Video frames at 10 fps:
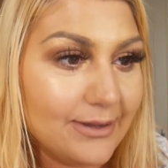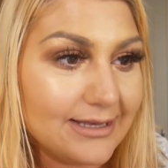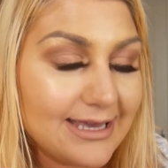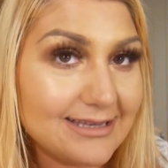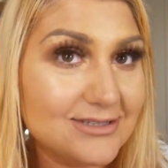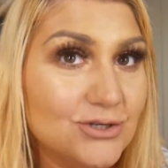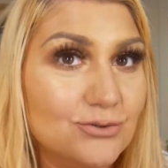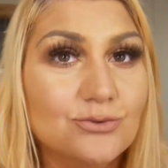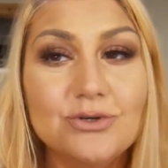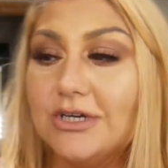get
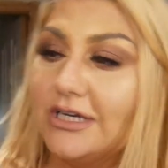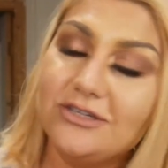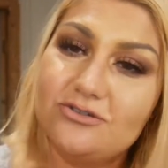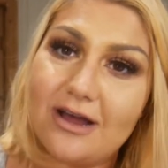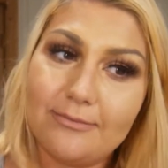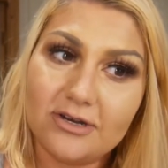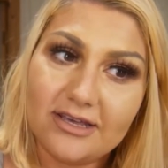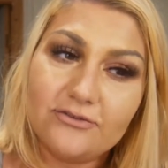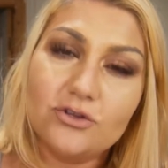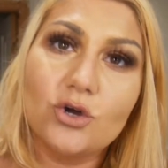you in trouble
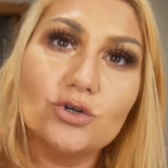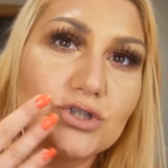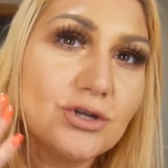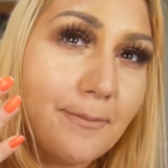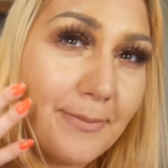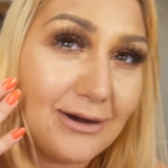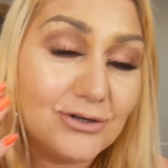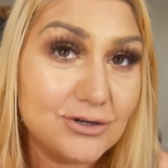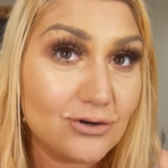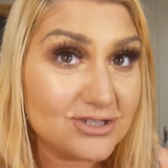if you don't
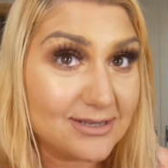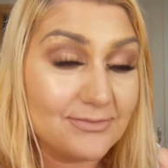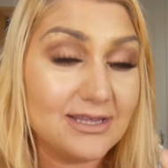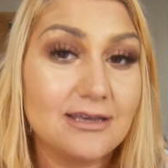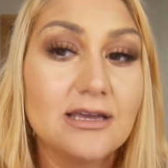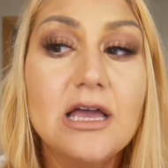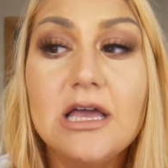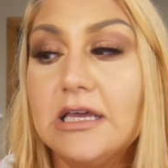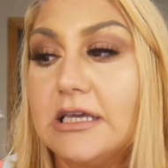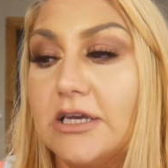powder or something,
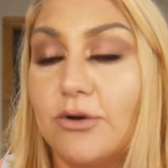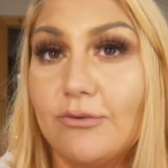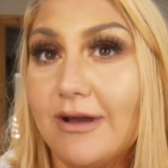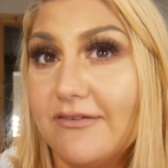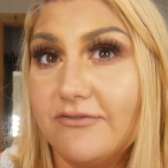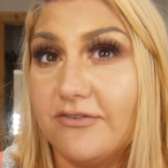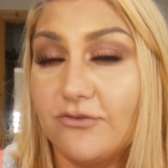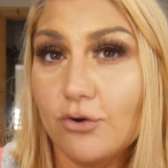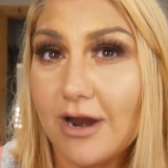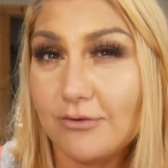you know, every
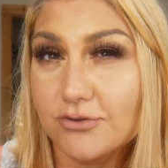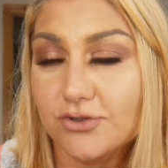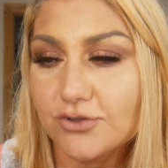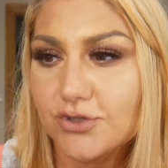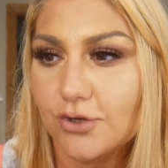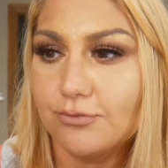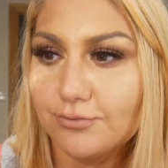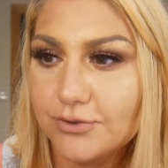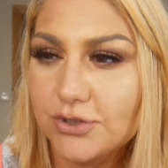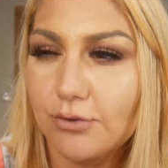4 hours or so.
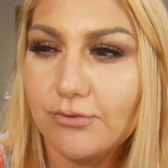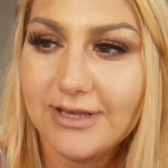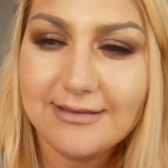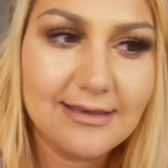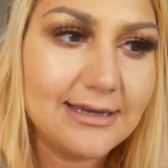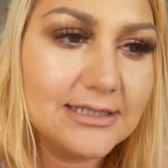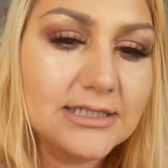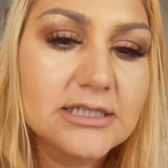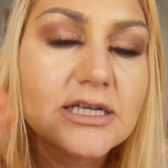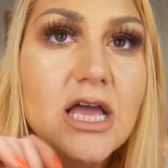So that's
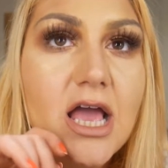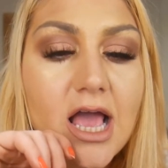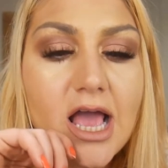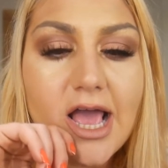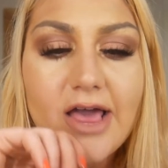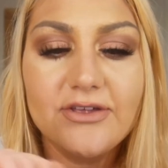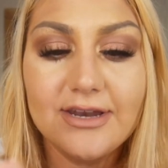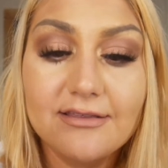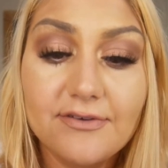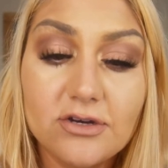it. The
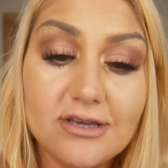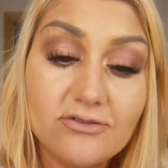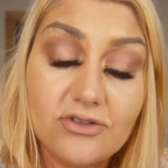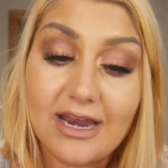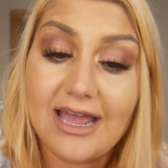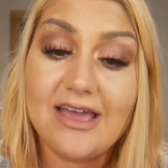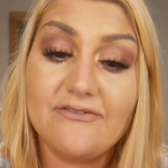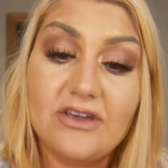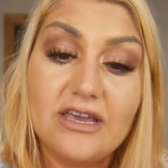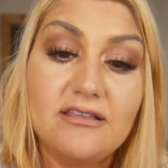next foundation that I
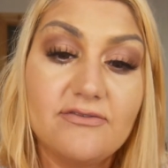have is